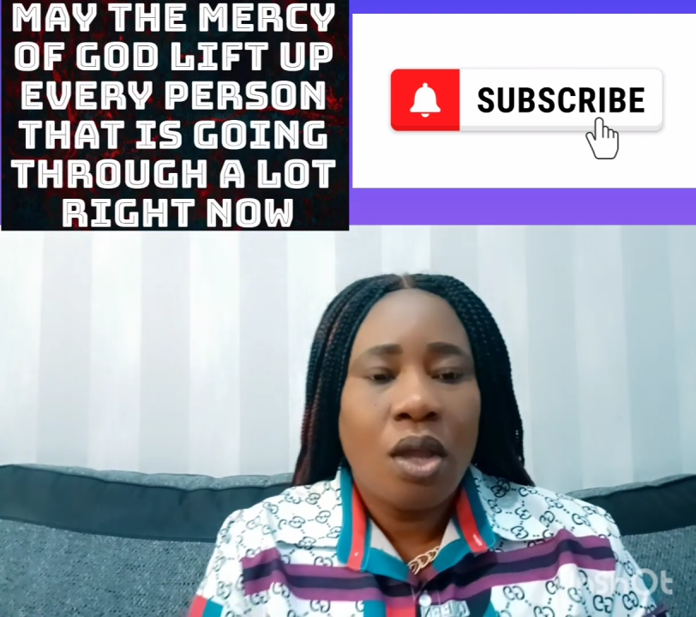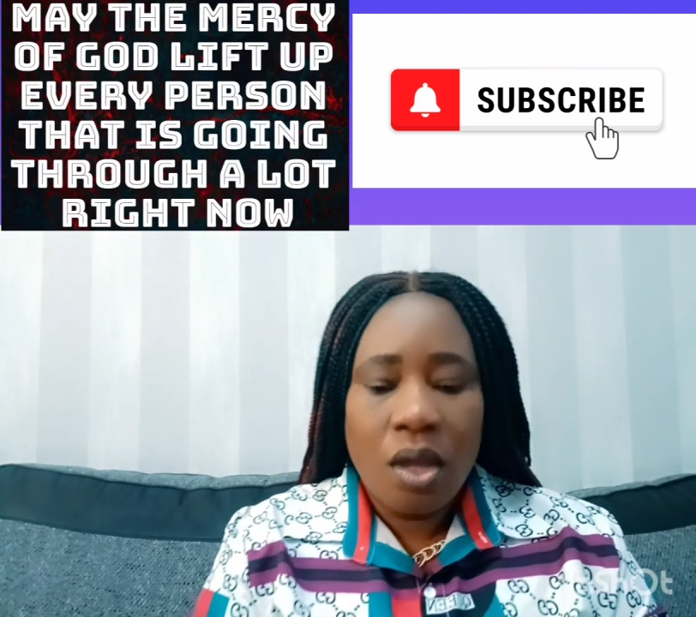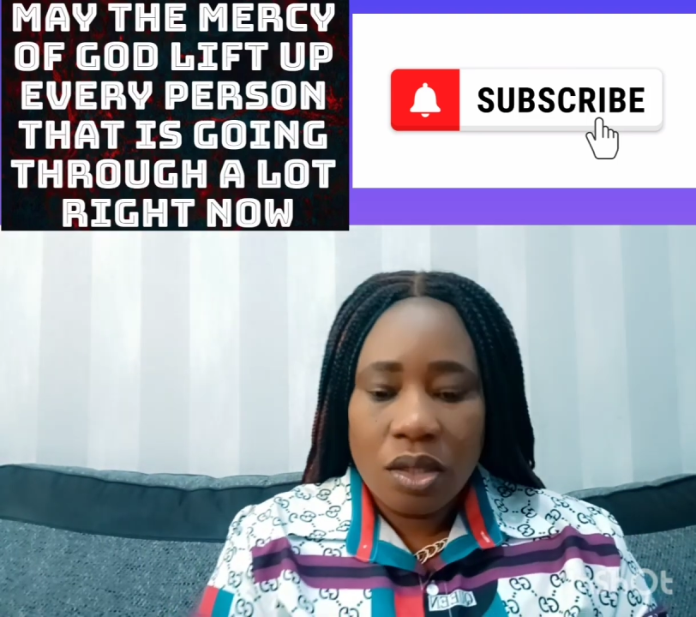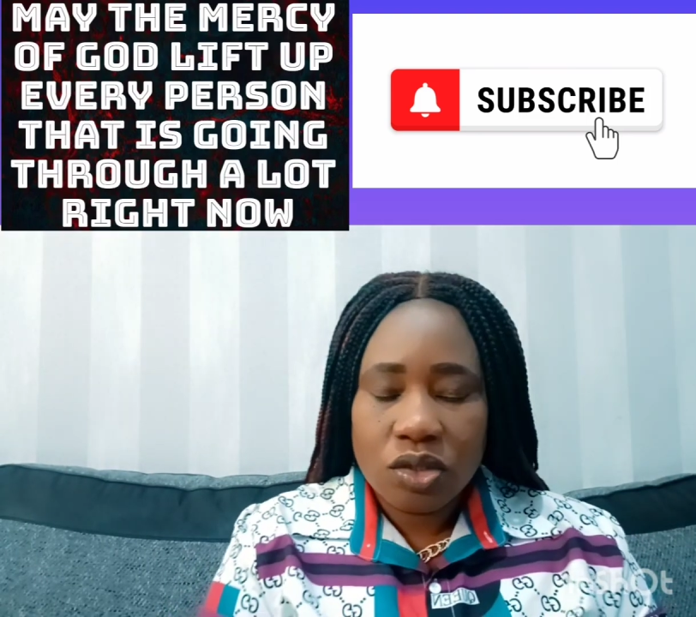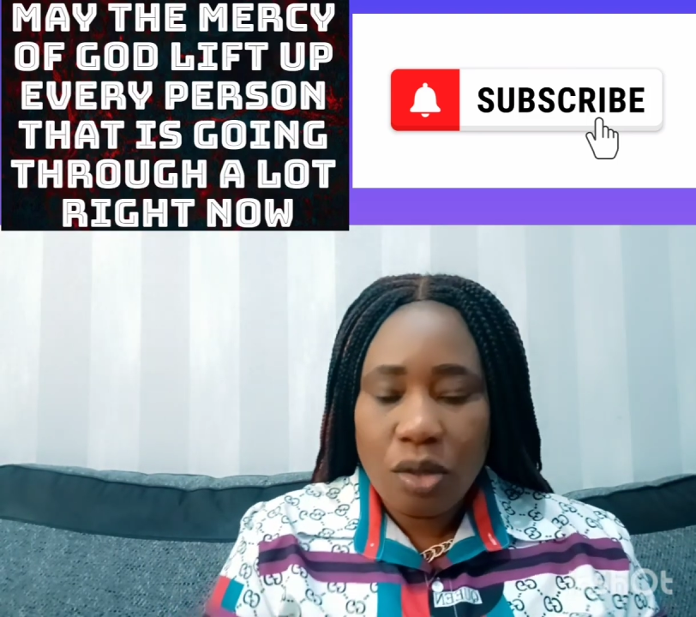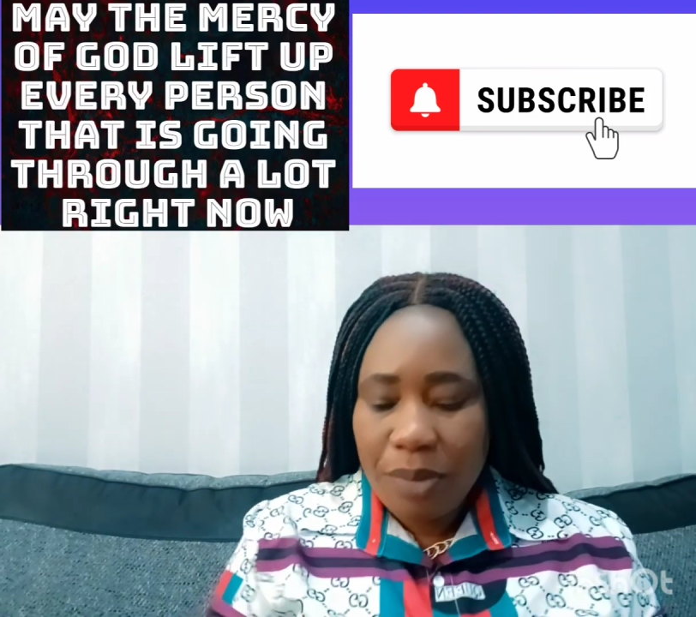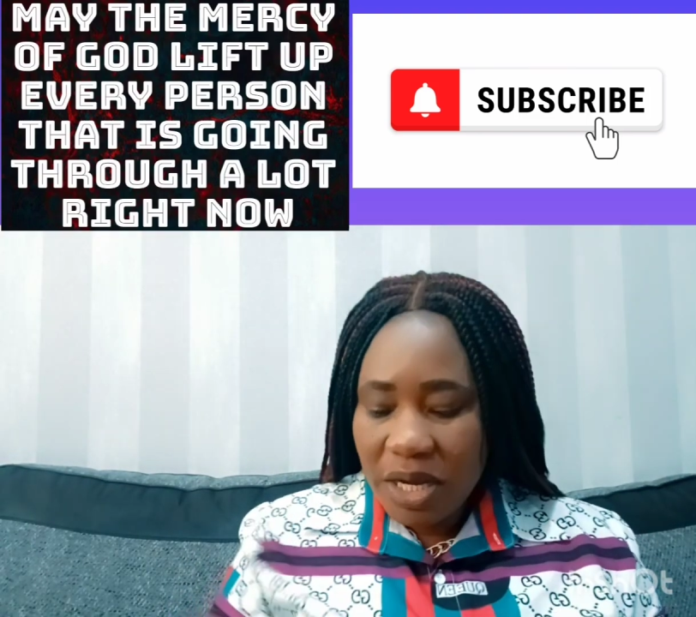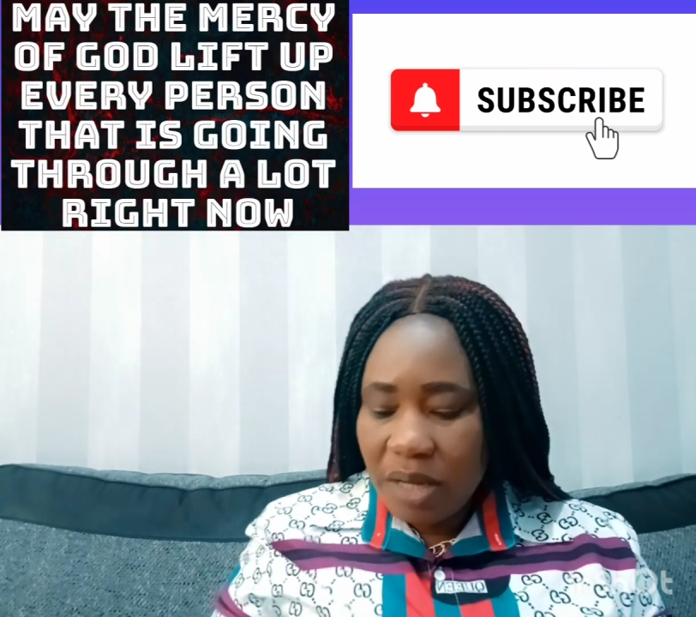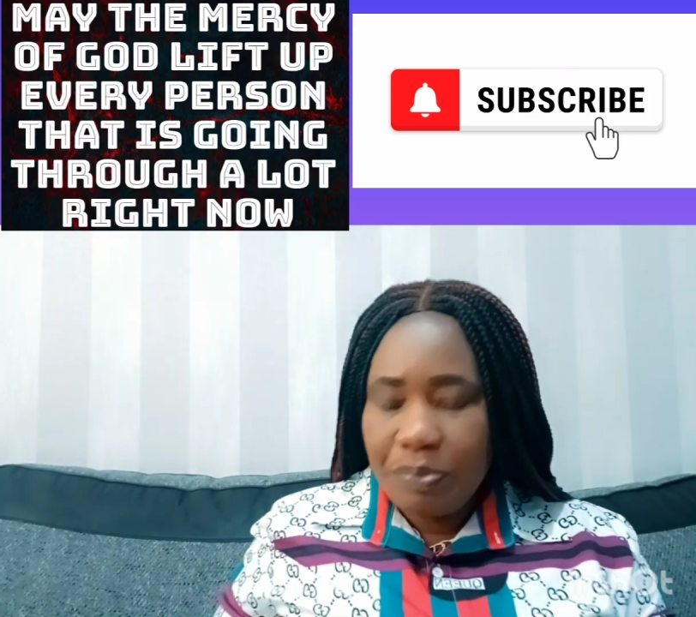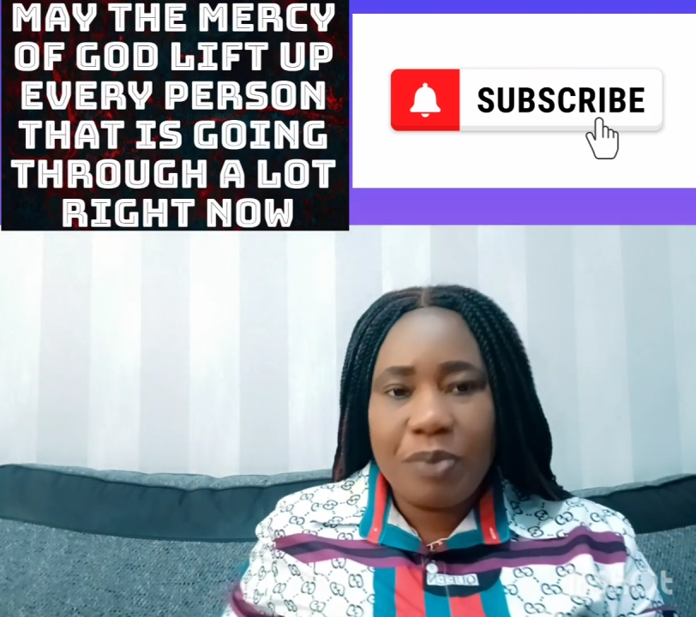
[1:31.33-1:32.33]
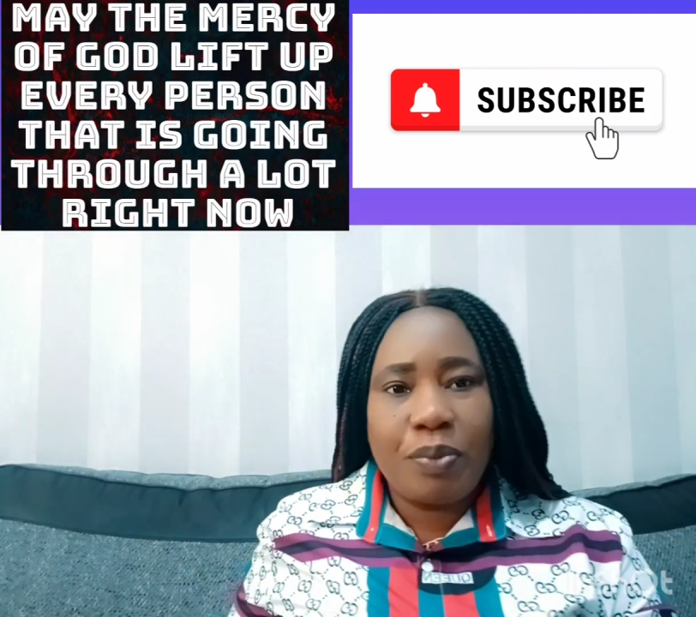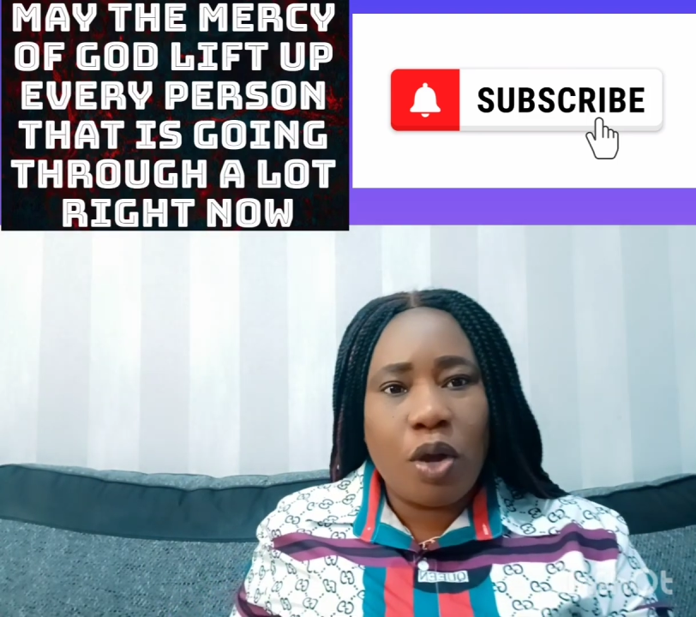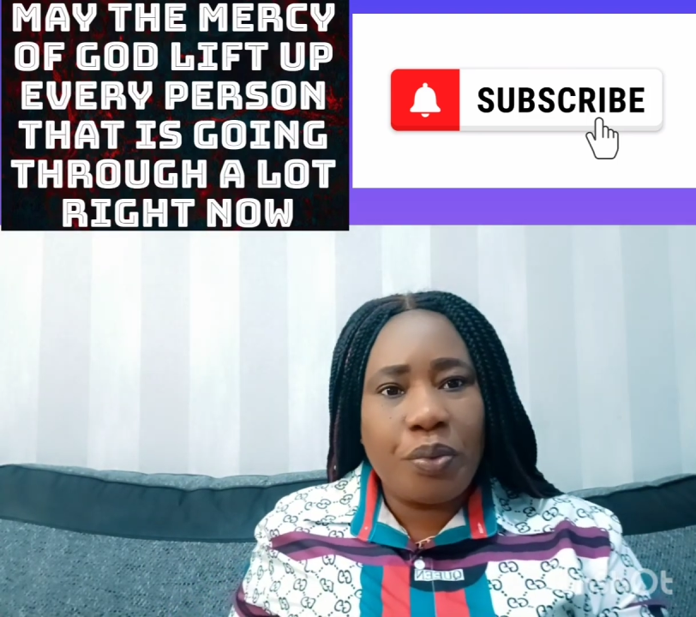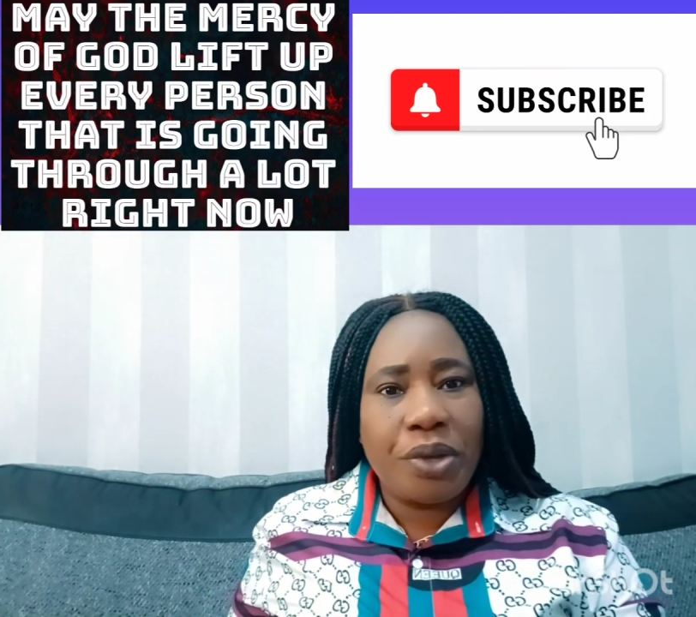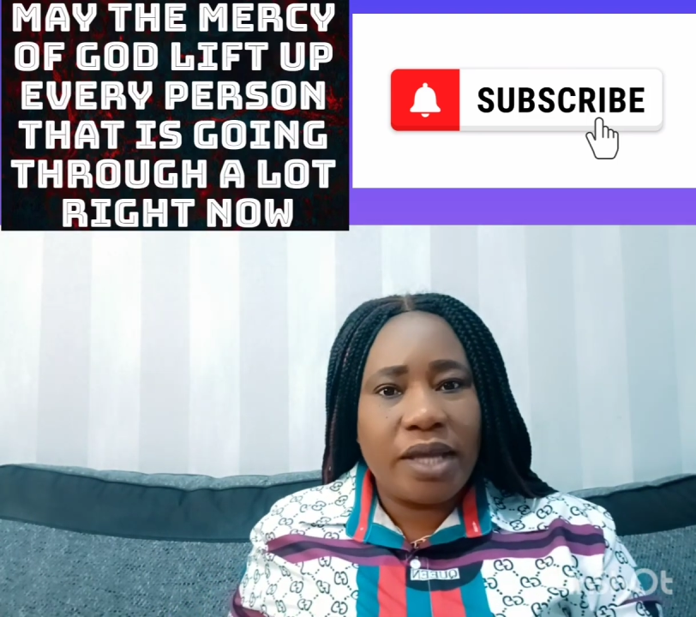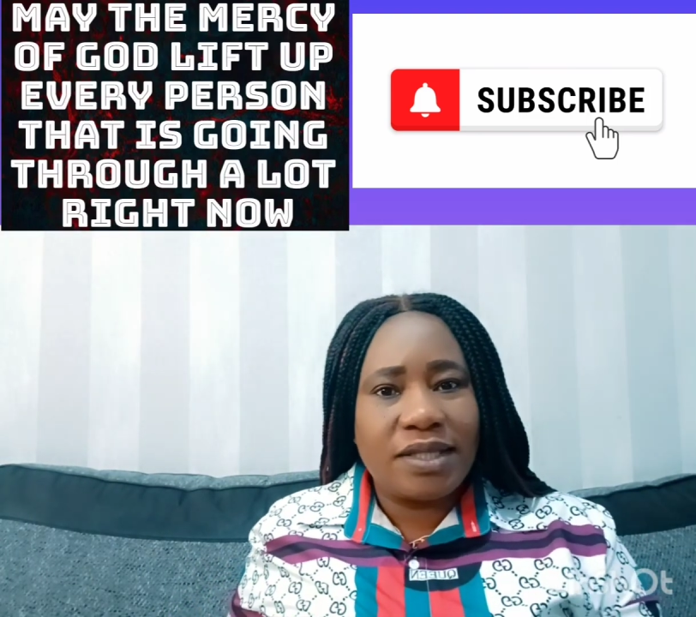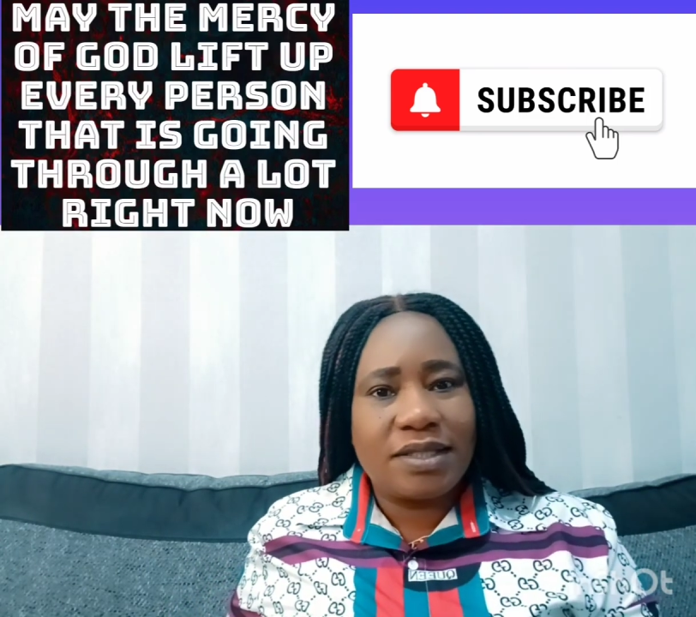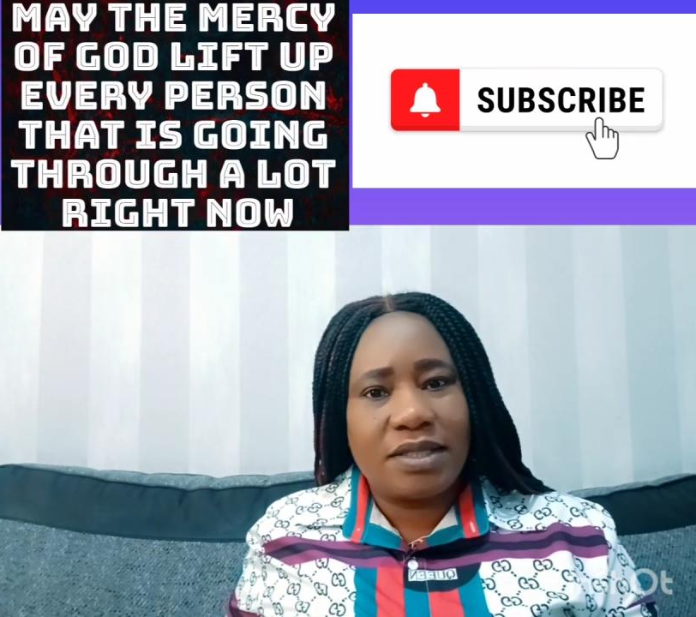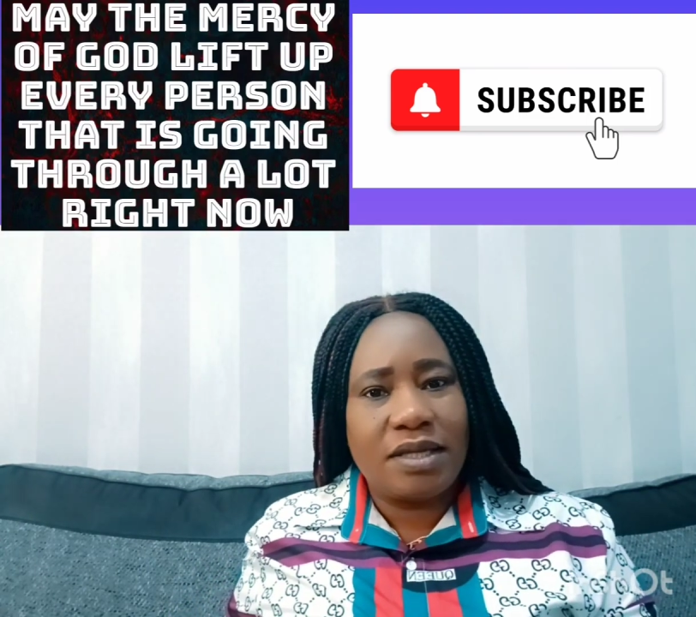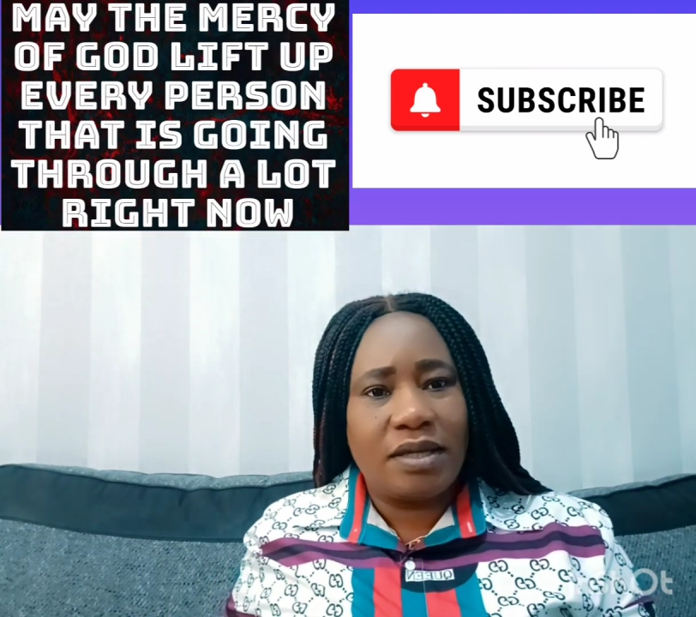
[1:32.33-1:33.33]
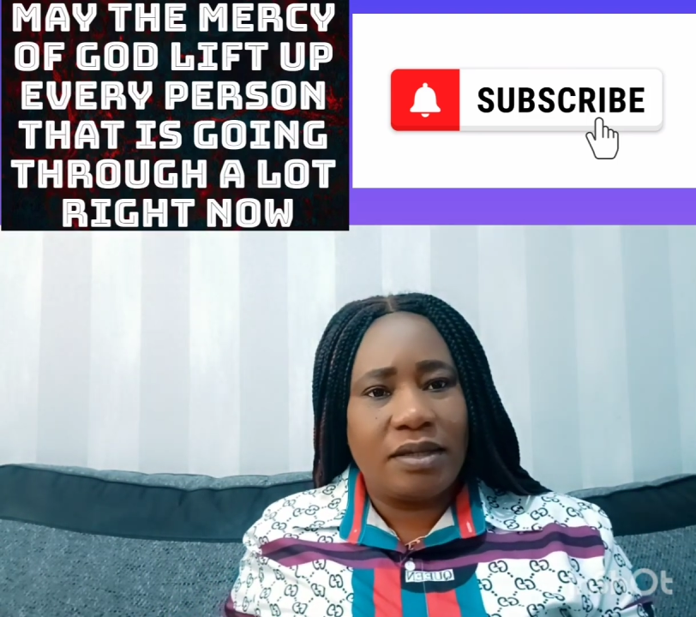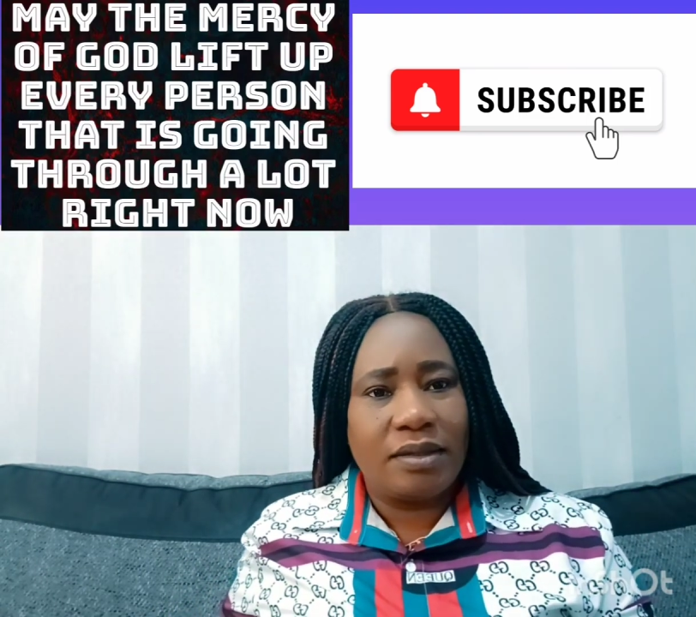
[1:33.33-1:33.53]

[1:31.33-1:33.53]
So many people were there,